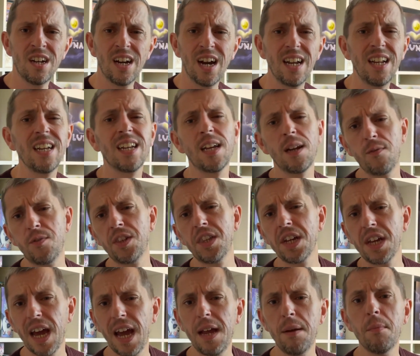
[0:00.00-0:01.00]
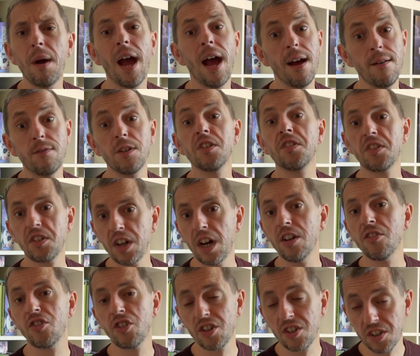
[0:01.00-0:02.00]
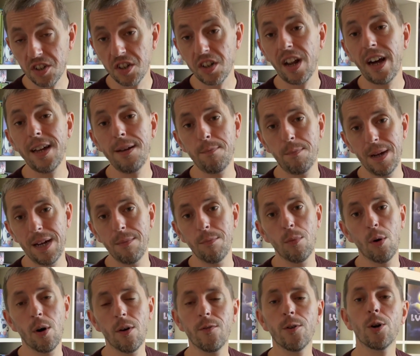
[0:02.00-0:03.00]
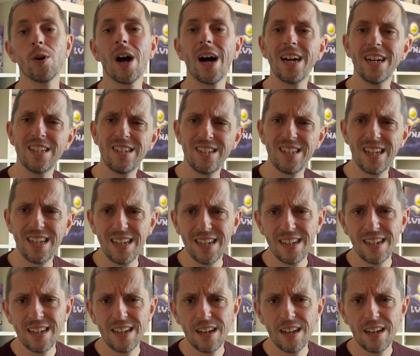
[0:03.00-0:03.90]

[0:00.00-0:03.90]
and it gives the game ever such a slight bit more variety.